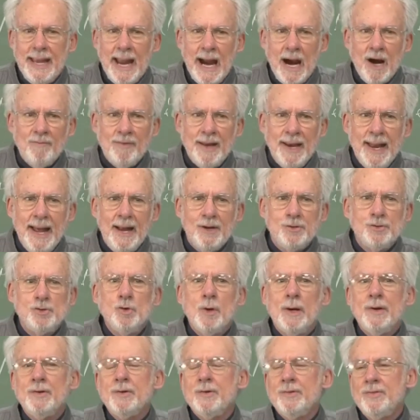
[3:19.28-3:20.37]
the caravan
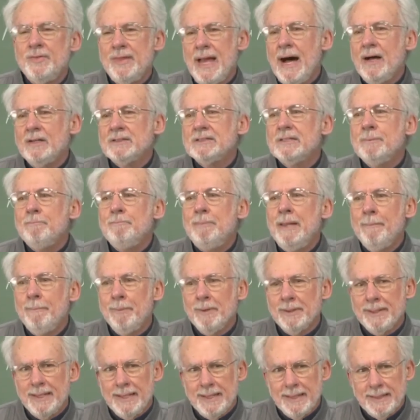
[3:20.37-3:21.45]
had 200,000
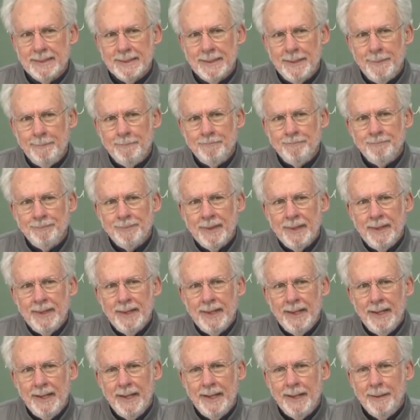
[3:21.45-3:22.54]
people in it.
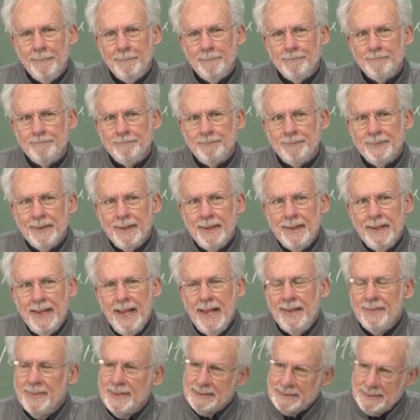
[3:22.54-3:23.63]

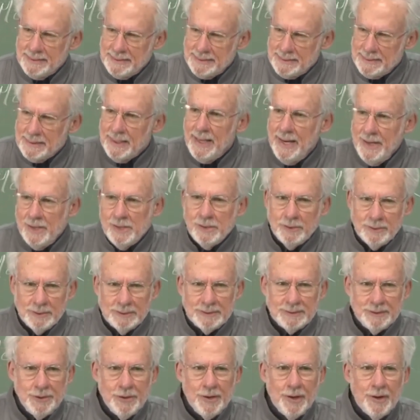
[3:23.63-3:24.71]
And this is
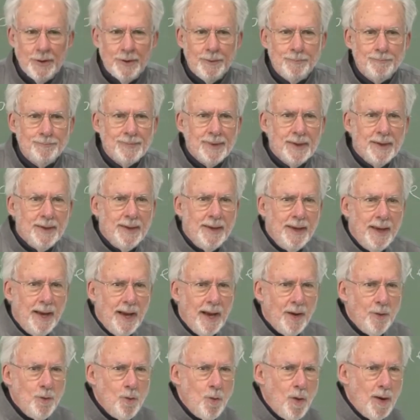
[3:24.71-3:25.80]
Hindus, you know,
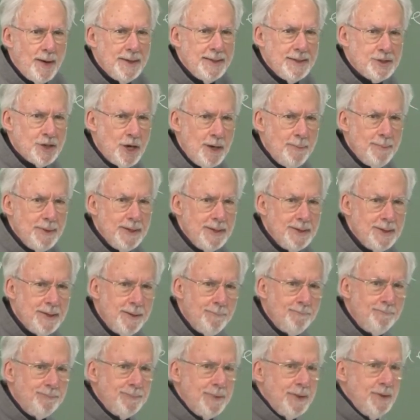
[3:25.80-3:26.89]
who are
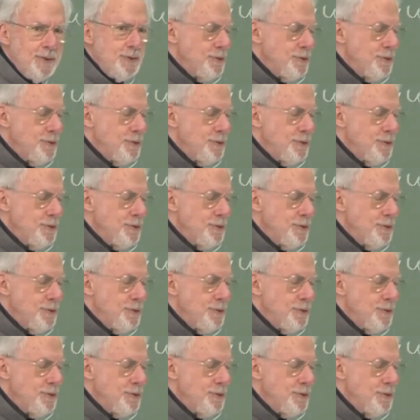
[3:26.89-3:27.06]
determined